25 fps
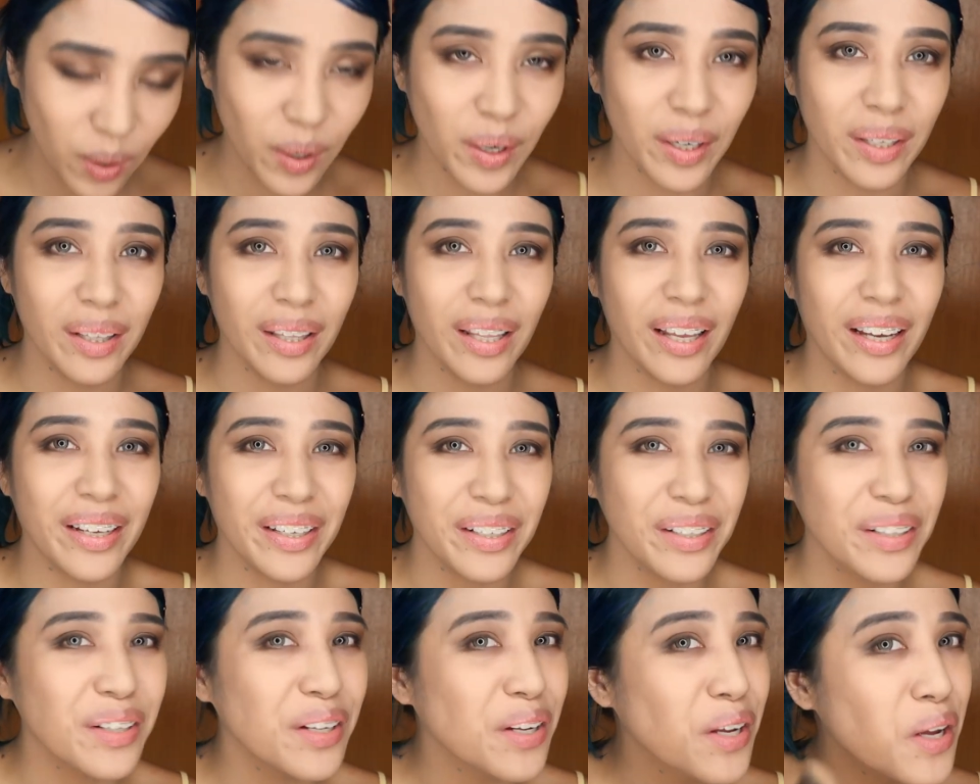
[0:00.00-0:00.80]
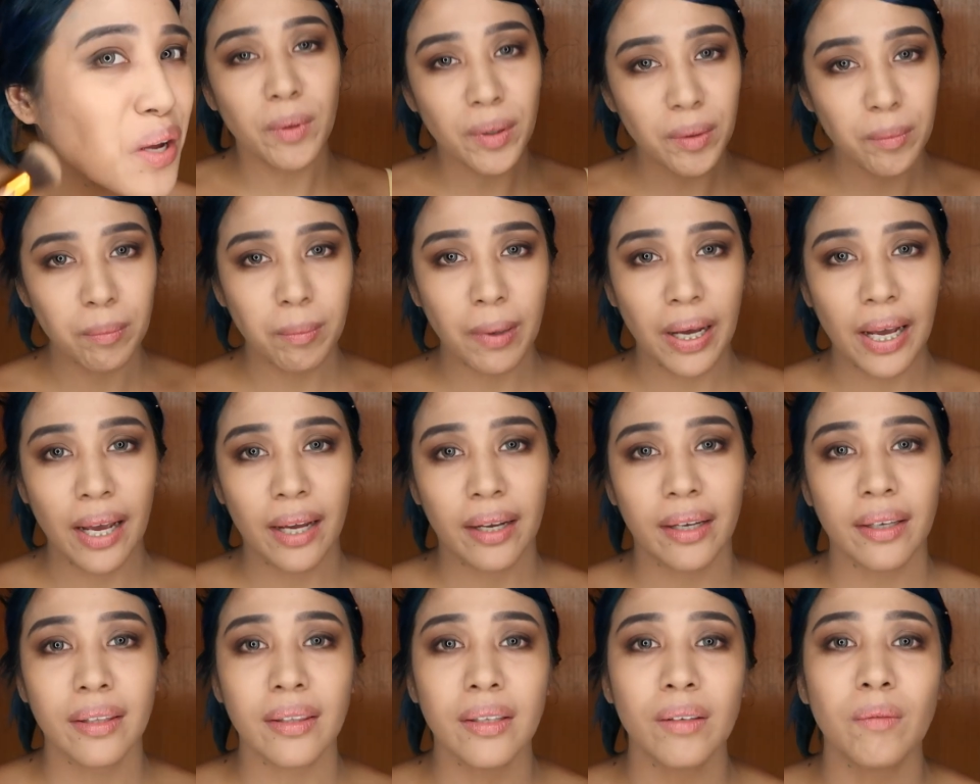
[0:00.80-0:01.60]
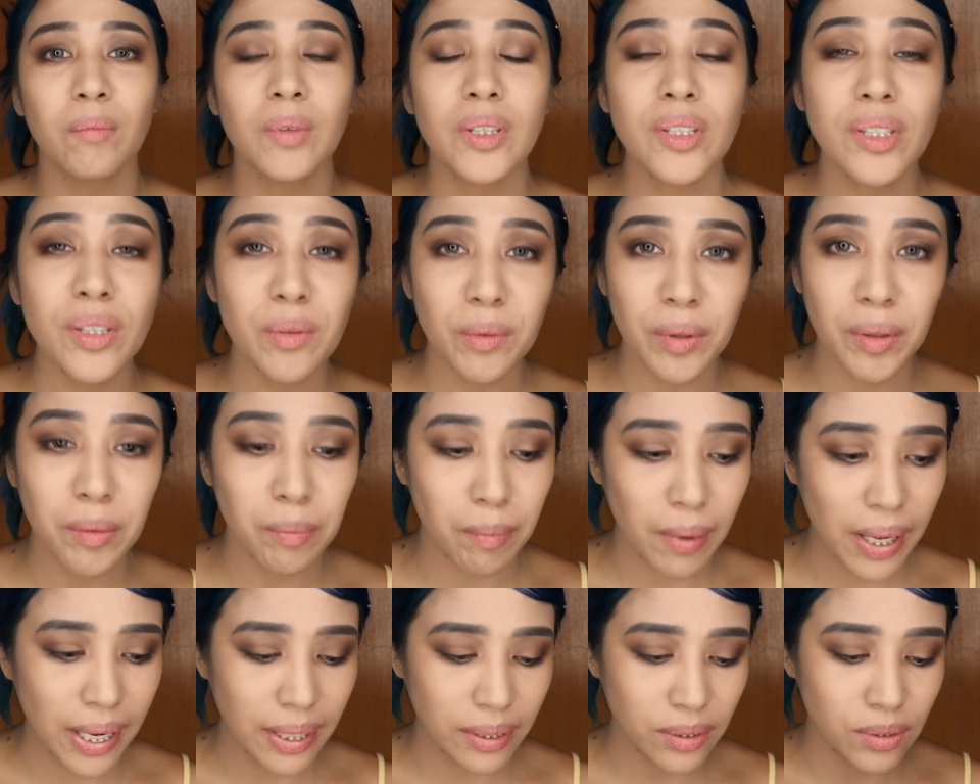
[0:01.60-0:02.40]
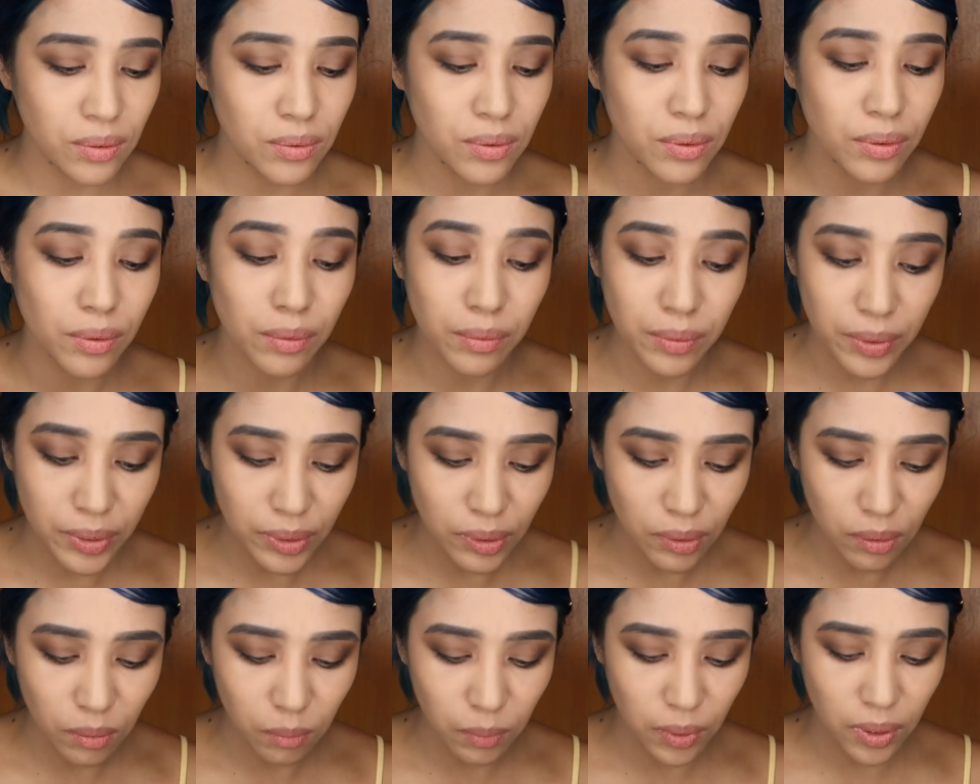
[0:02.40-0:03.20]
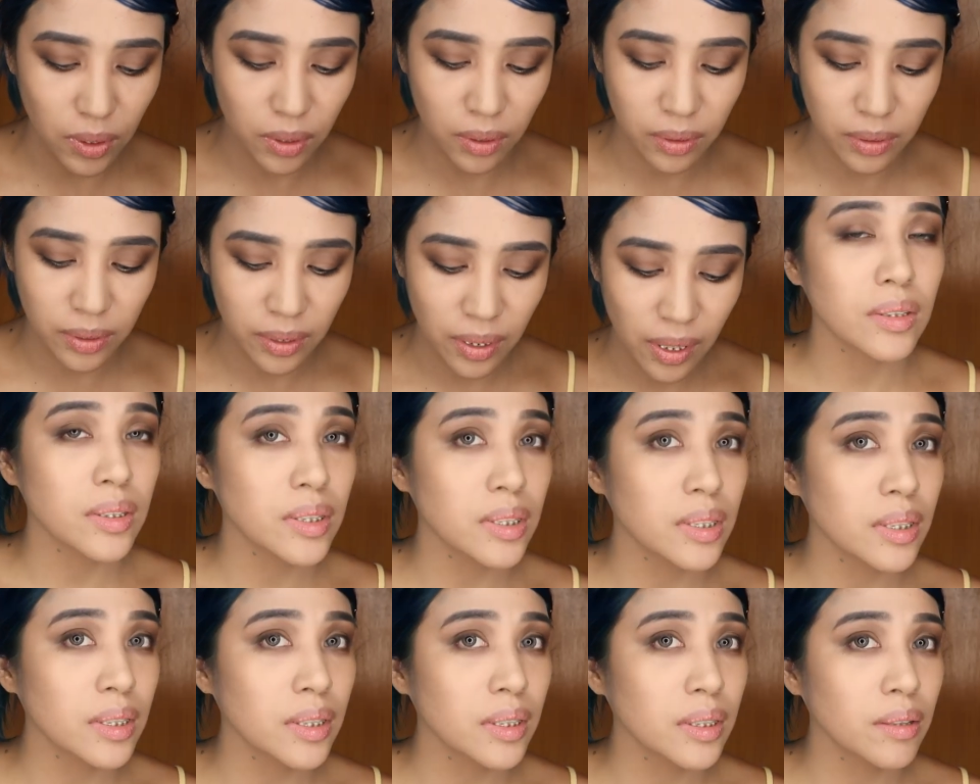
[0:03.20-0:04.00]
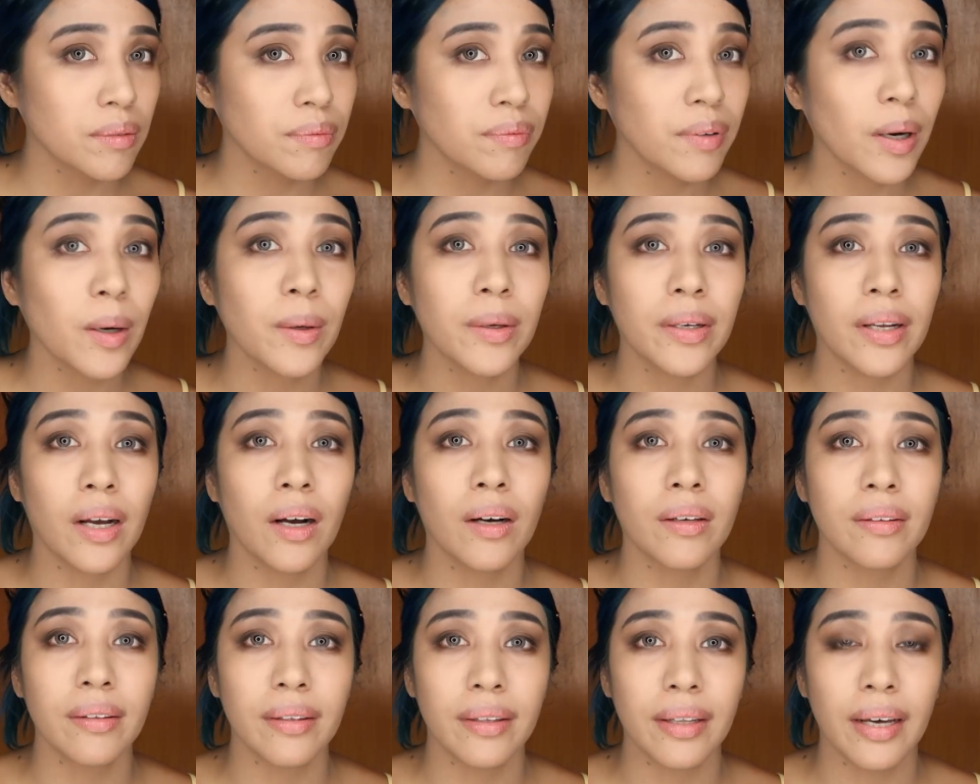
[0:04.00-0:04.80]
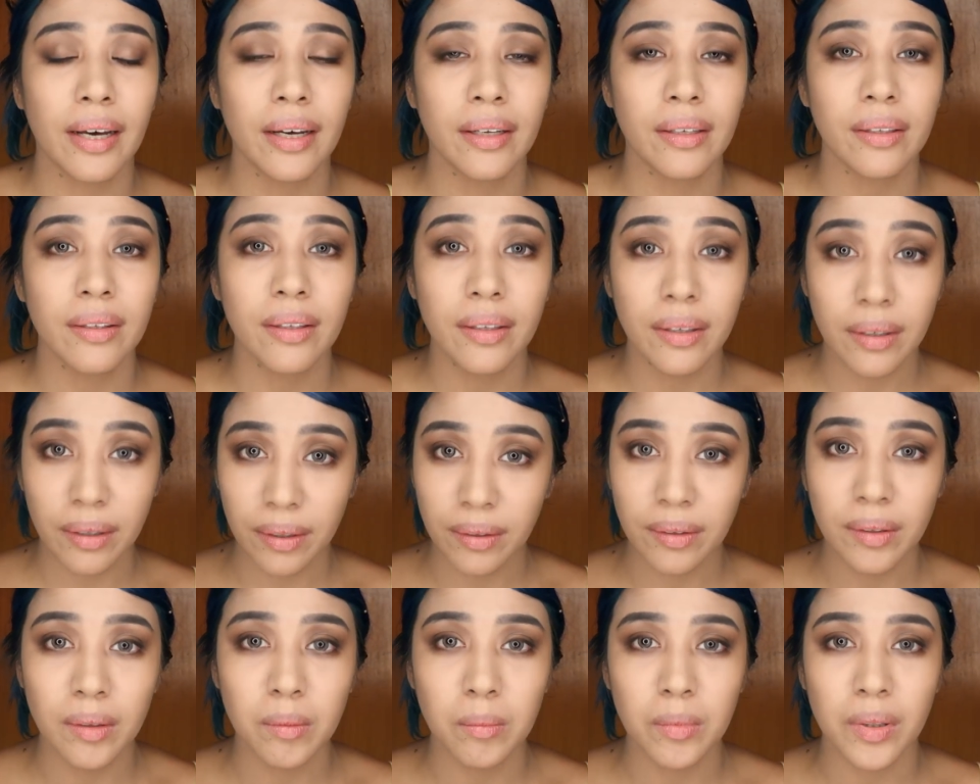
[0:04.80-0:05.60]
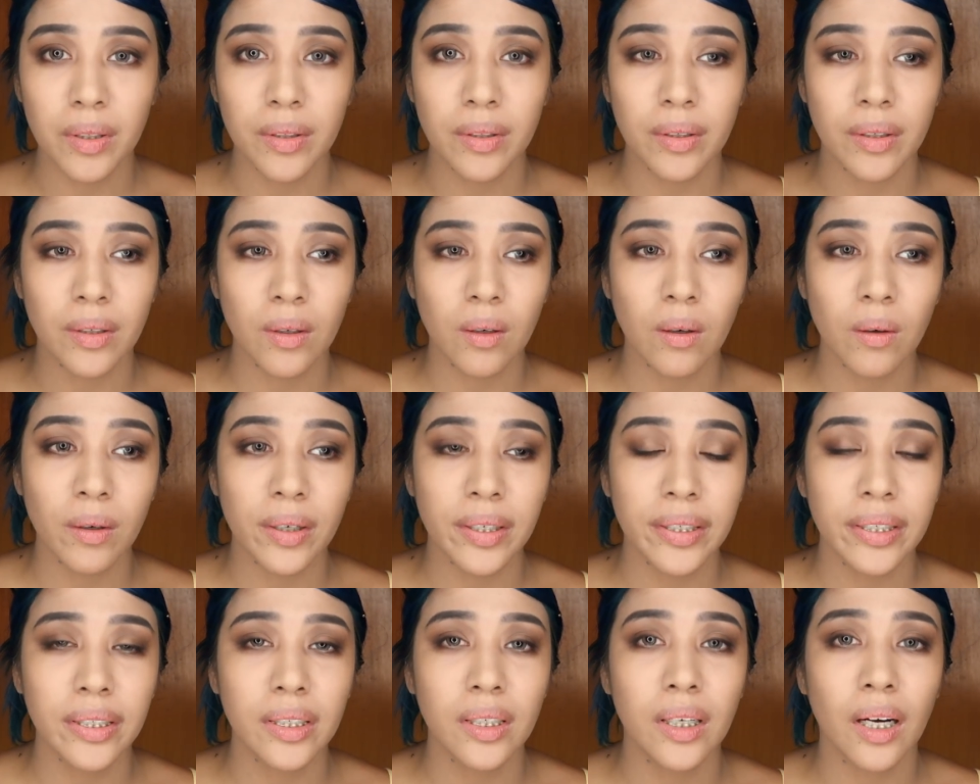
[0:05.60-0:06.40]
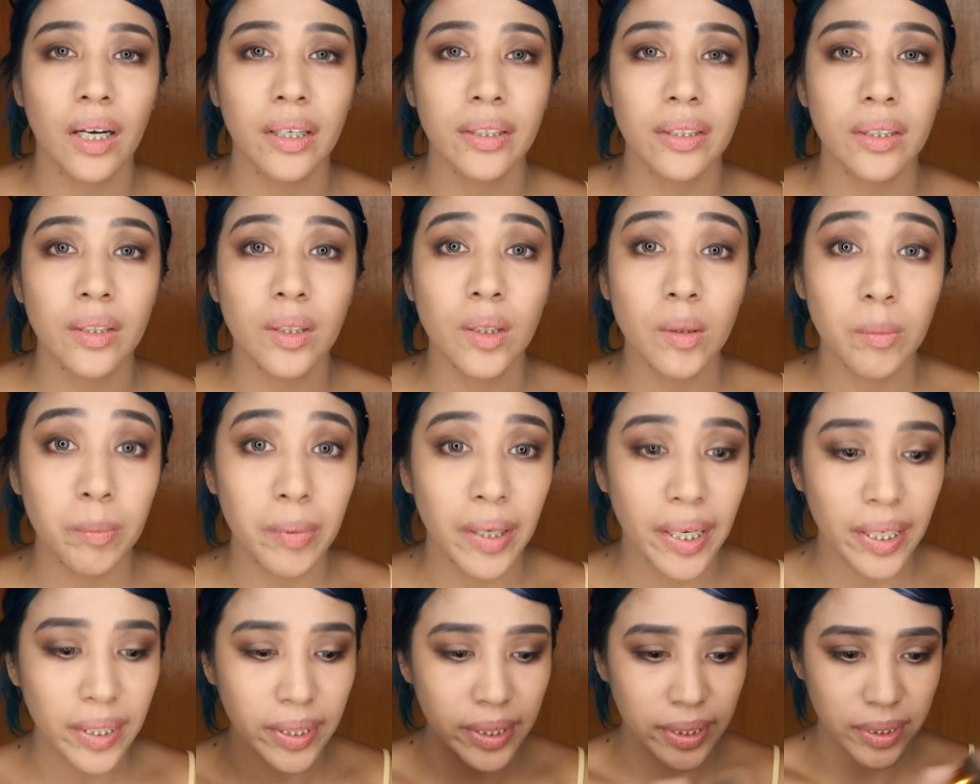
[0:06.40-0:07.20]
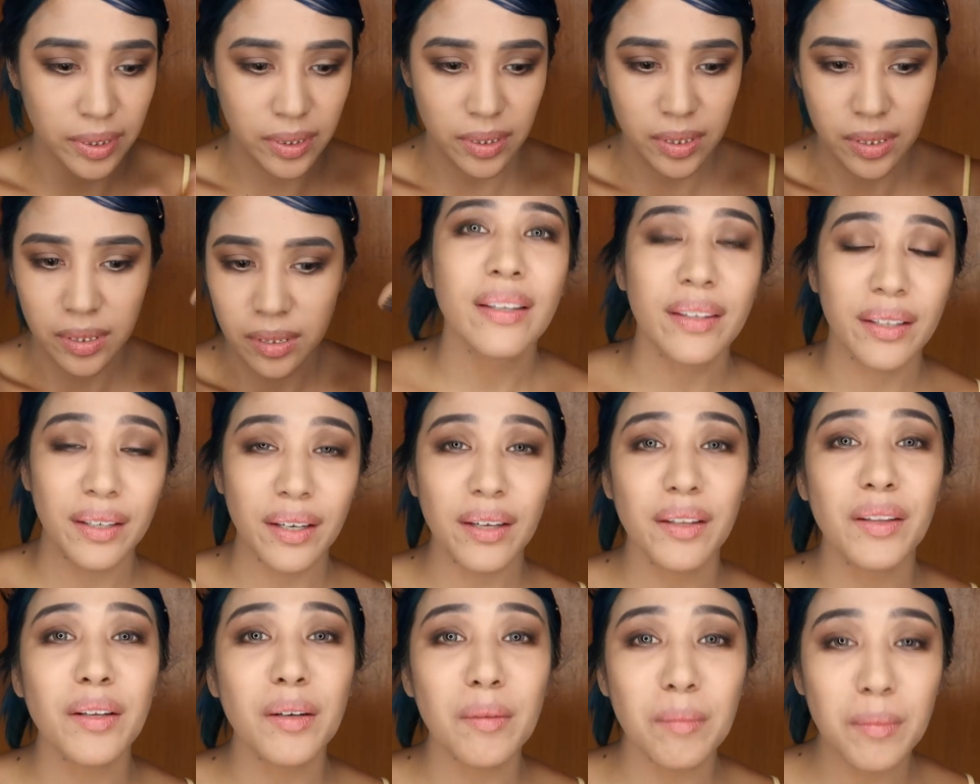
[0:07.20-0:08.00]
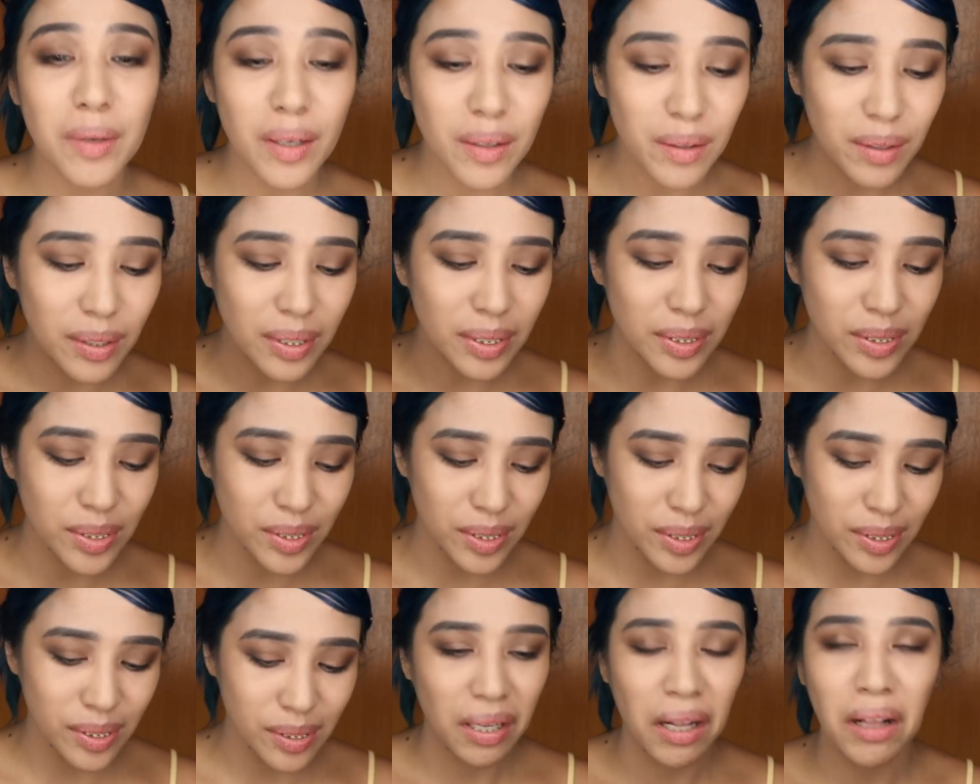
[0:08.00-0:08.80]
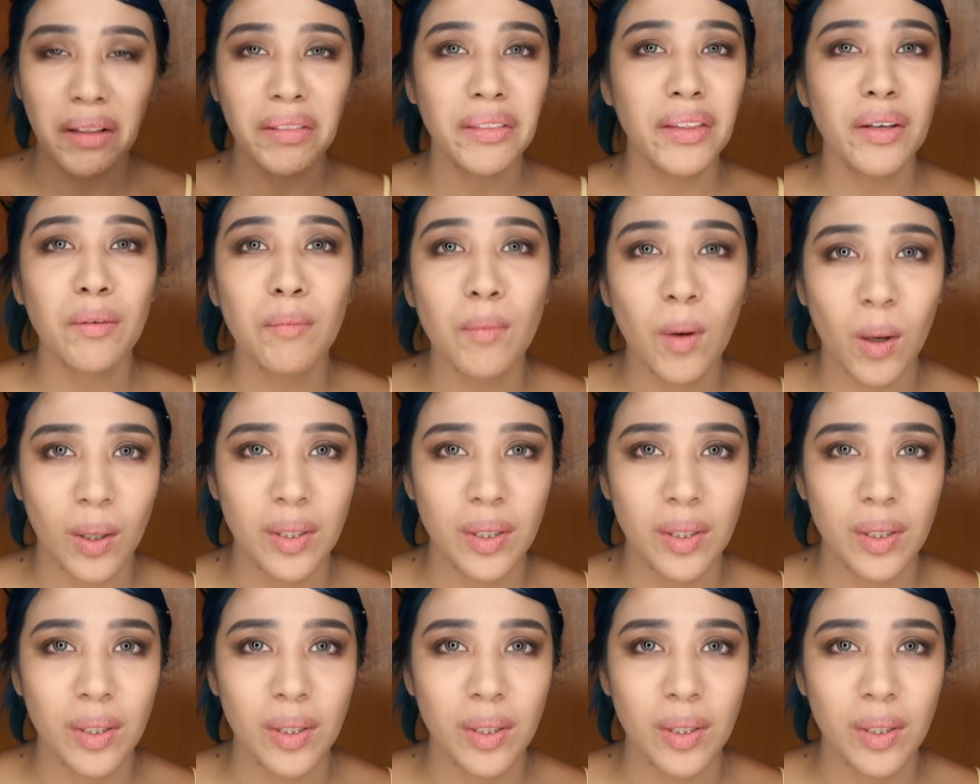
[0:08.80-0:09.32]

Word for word: Coraline went back and then when she went back to the real world she found out that the other mother already got her parents the other mother just held them